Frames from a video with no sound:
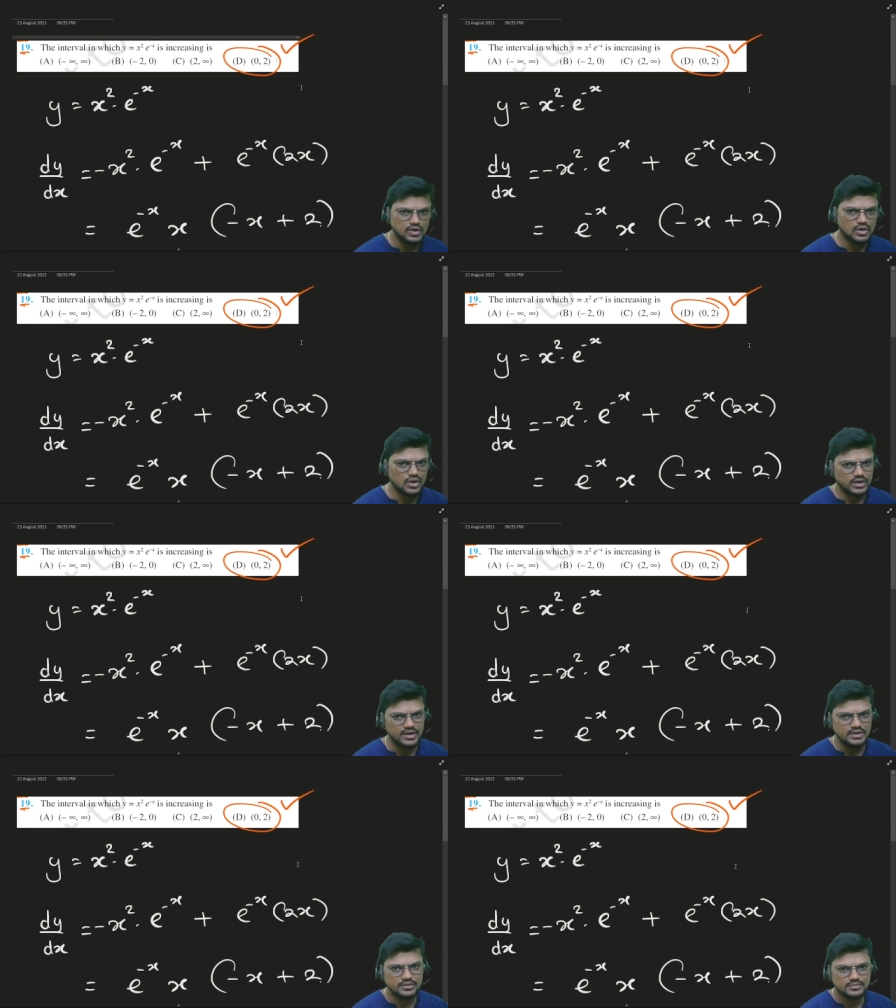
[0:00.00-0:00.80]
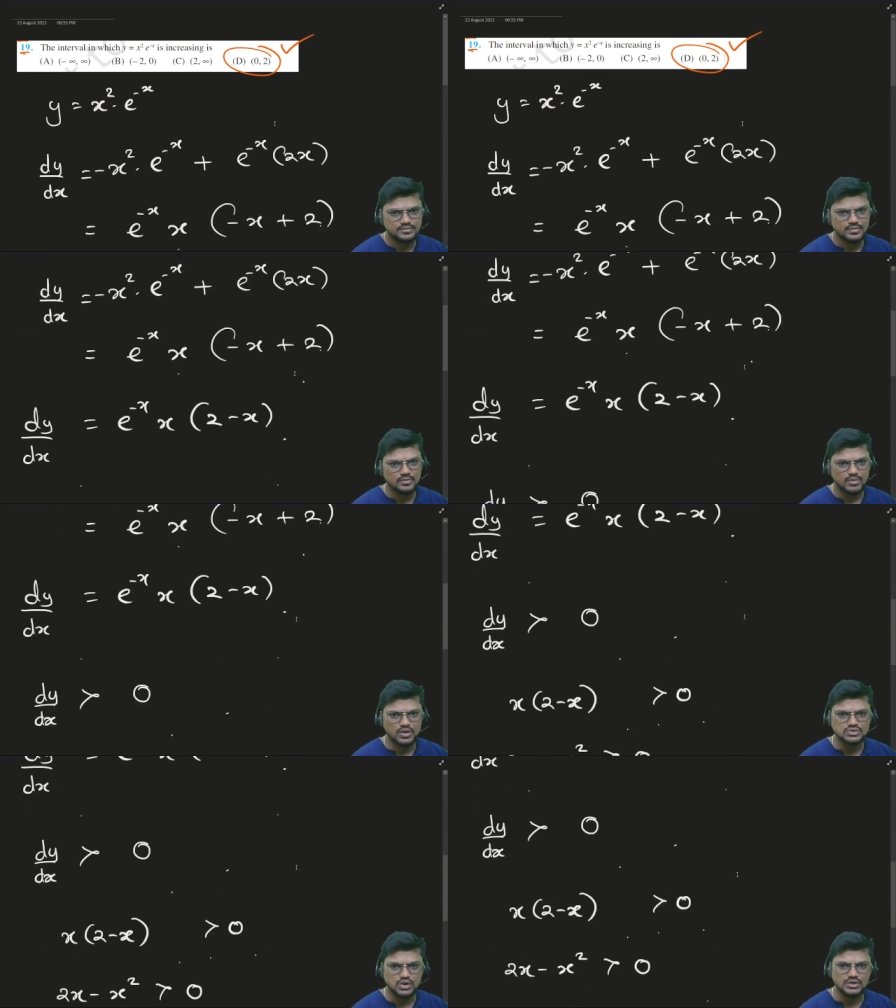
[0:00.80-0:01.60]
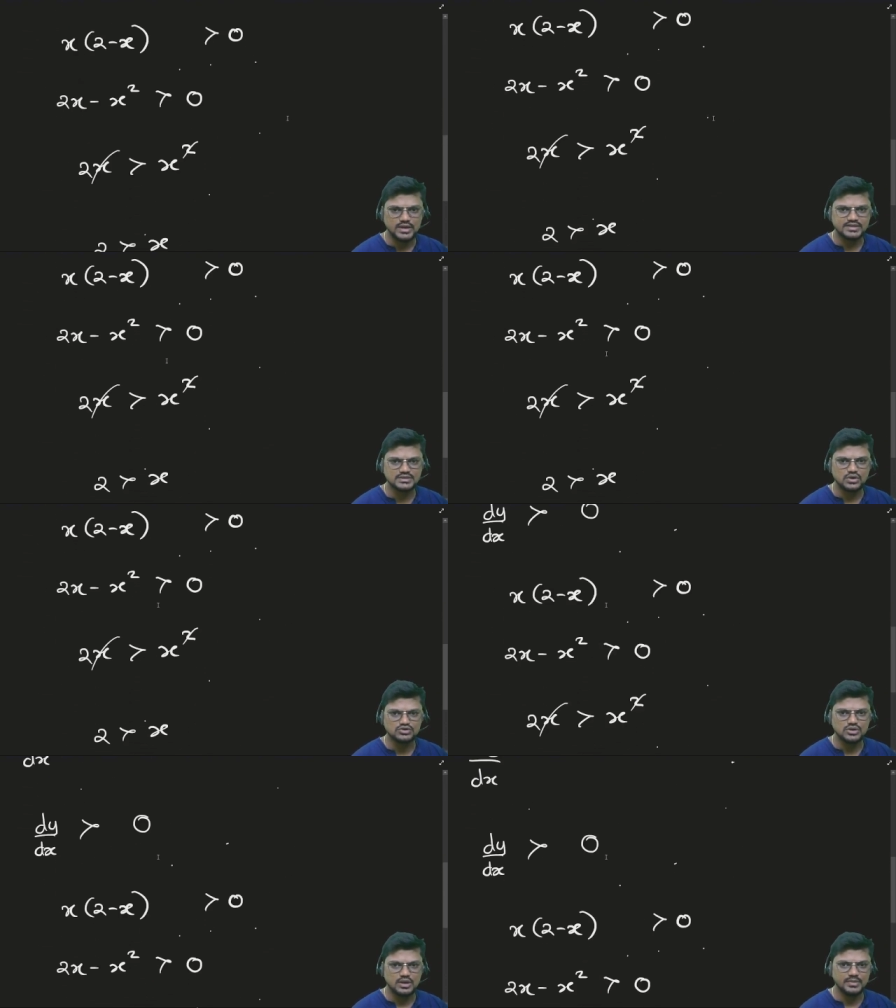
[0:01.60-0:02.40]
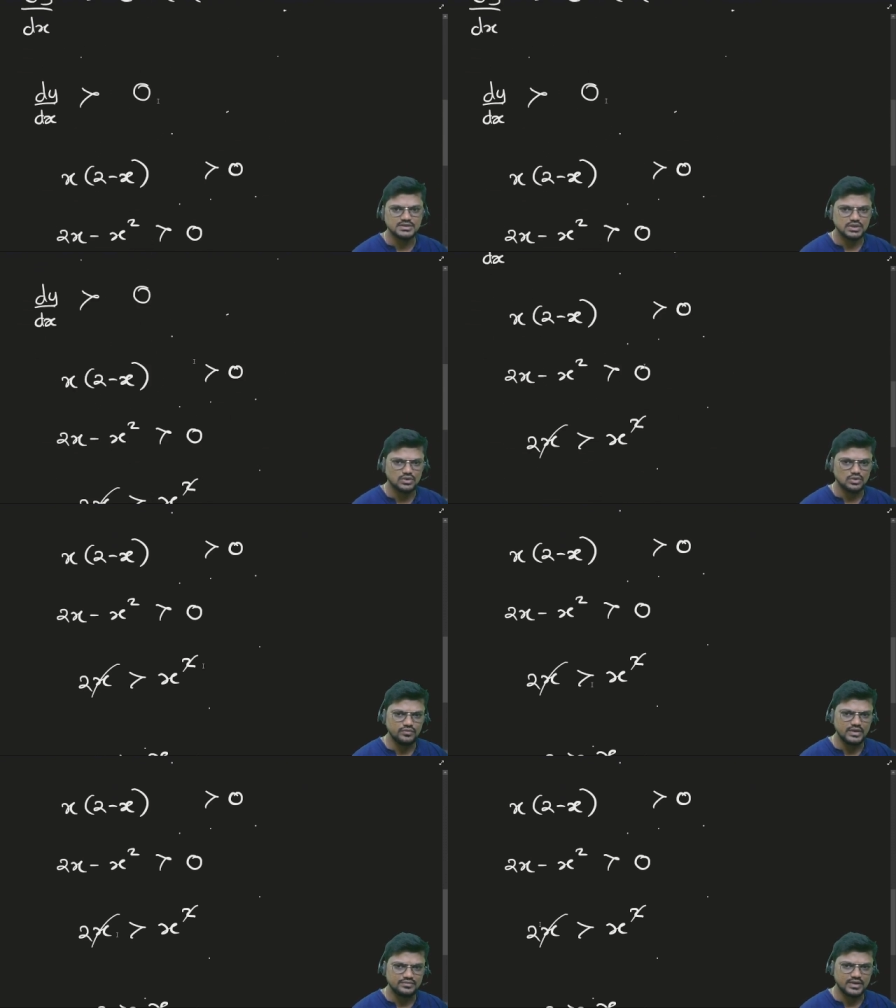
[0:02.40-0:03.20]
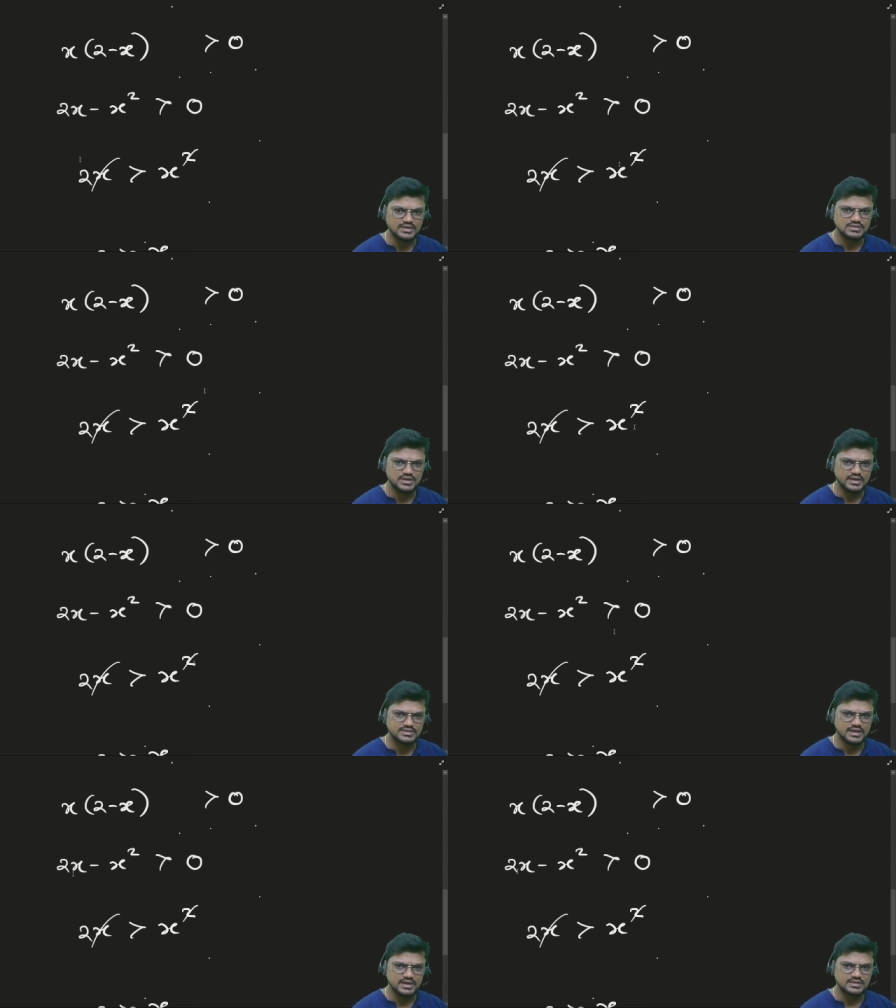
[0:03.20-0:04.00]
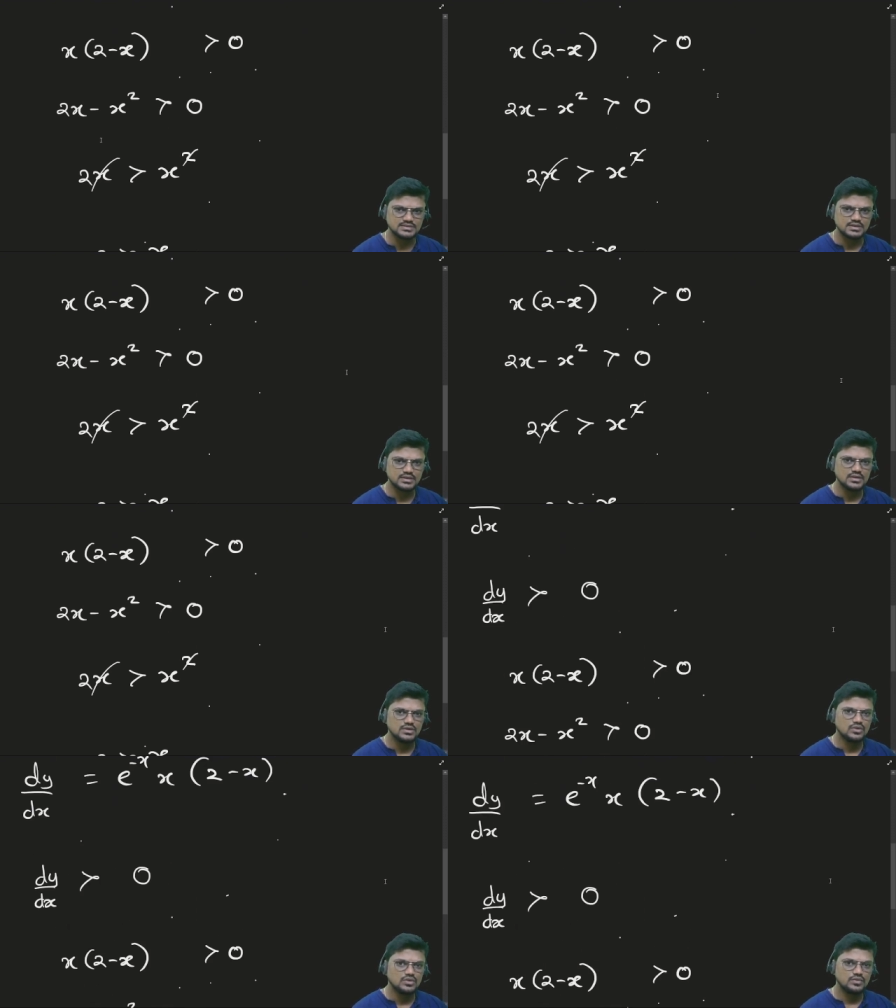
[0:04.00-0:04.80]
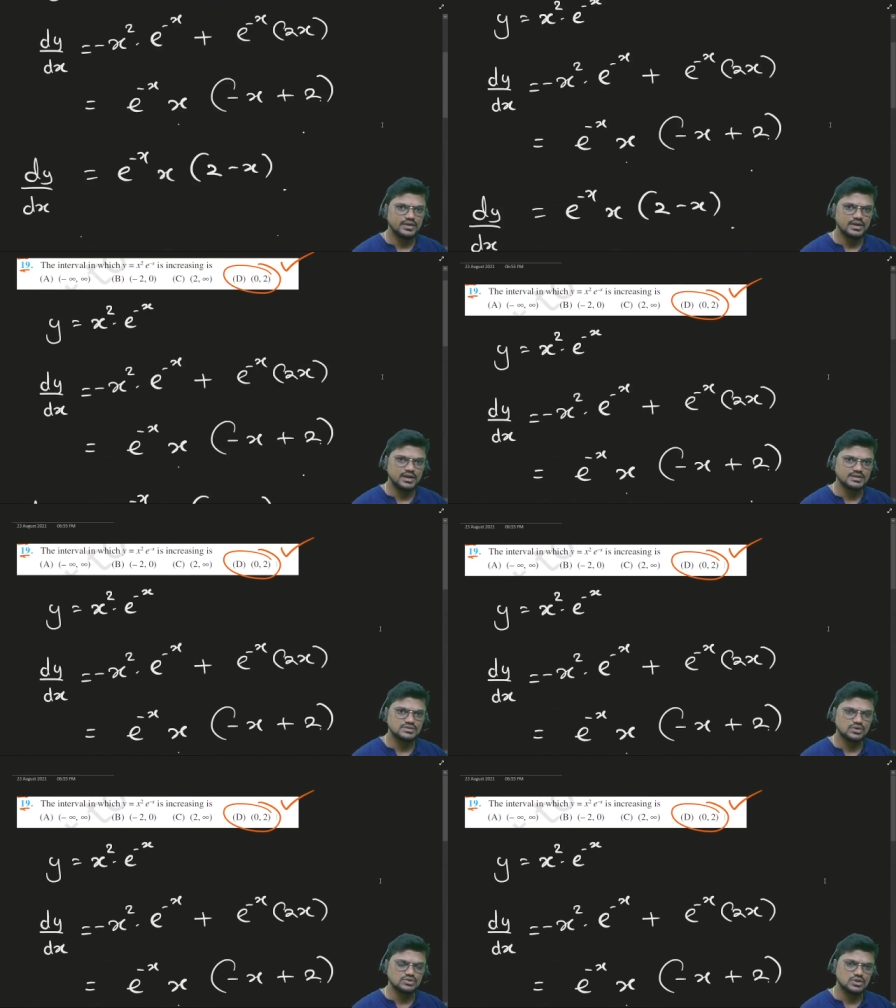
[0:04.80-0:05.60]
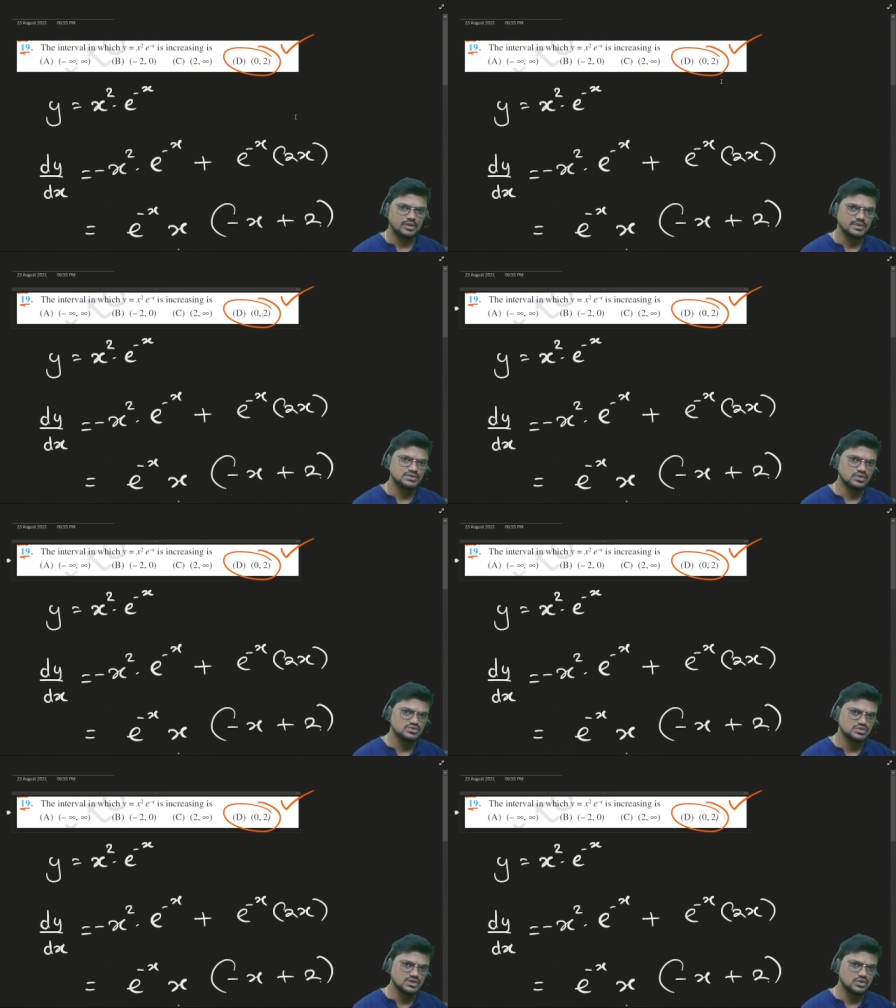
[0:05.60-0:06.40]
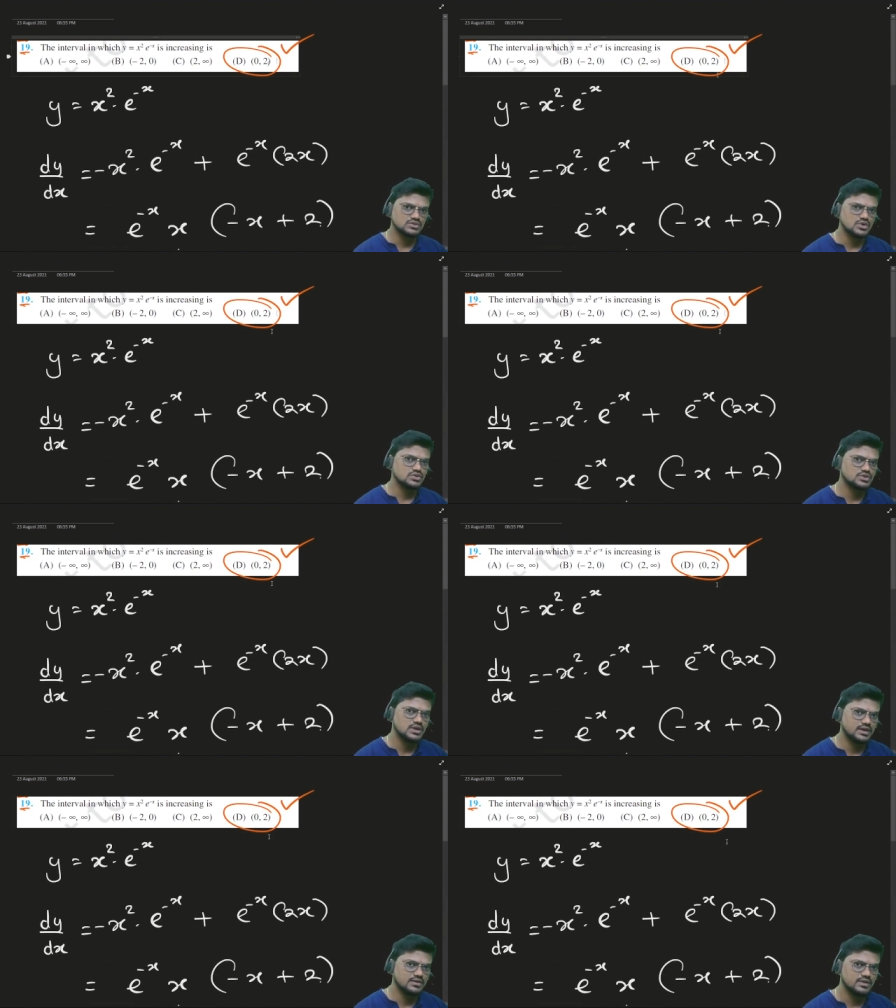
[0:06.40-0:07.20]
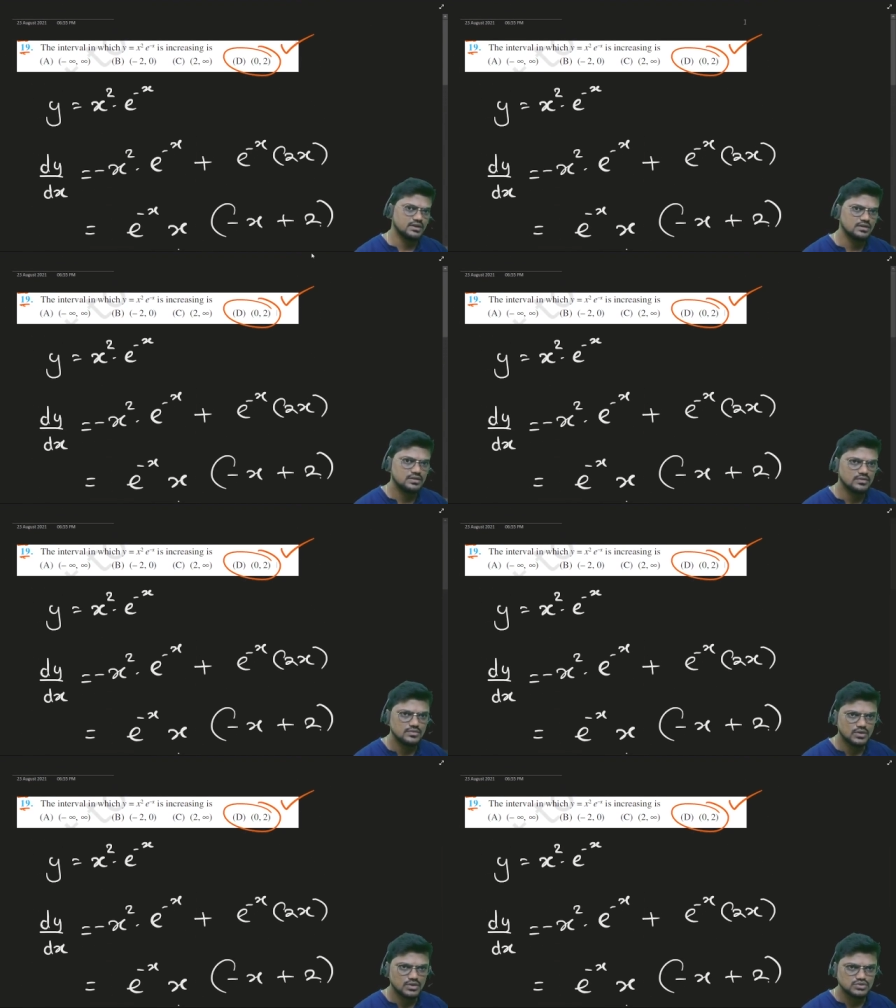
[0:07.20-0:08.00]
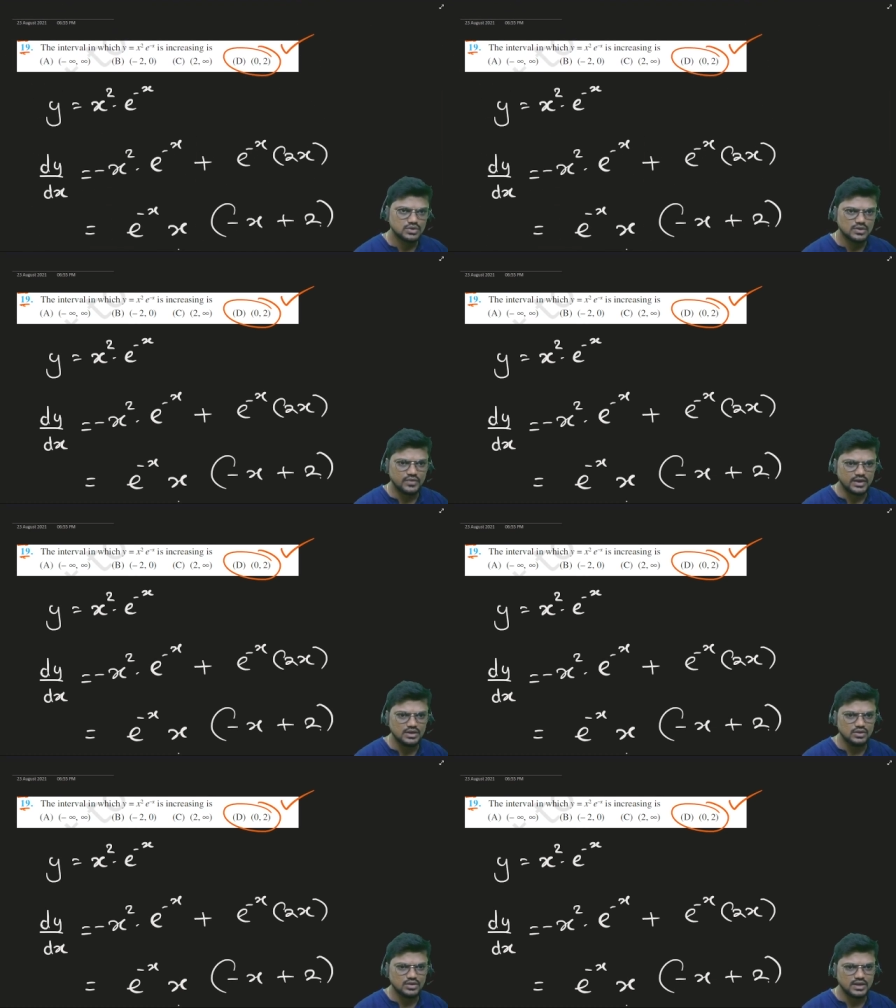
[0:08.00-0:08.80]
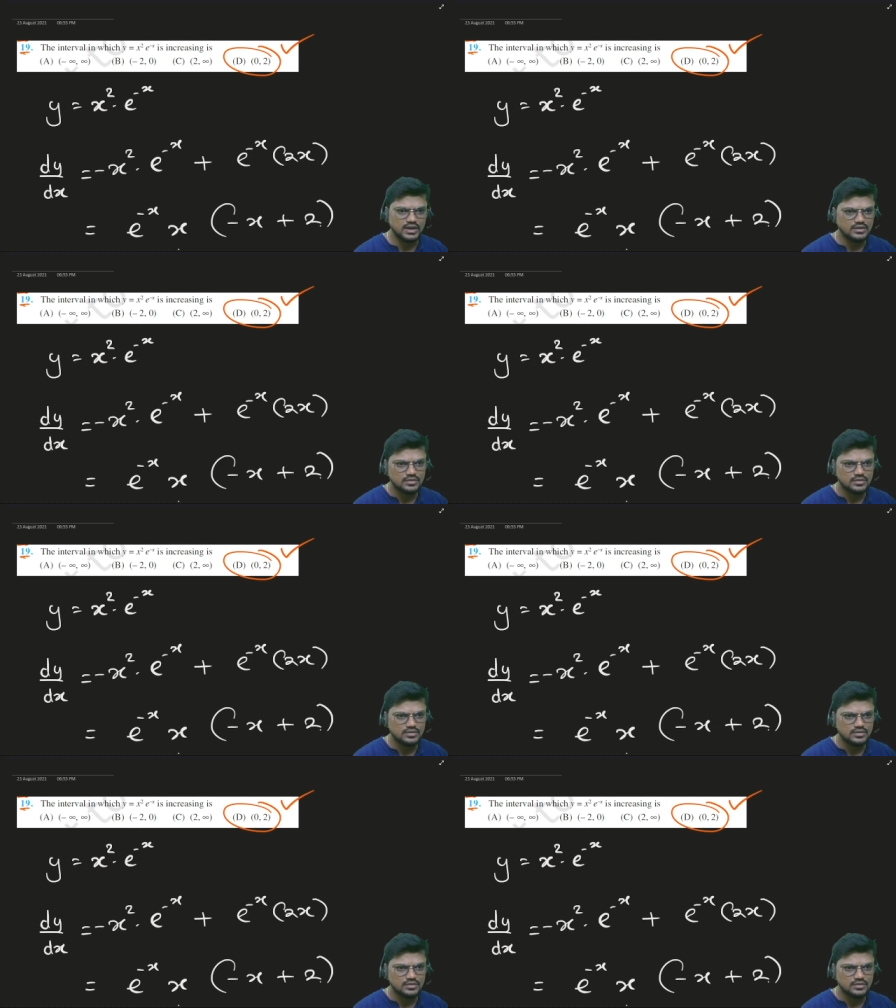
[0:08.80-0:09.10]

Got it? Because all x is also coming 0, no? We have cancelled x and x. Over here x is also coming 0. So 0 is also the interval. So you'll finally will get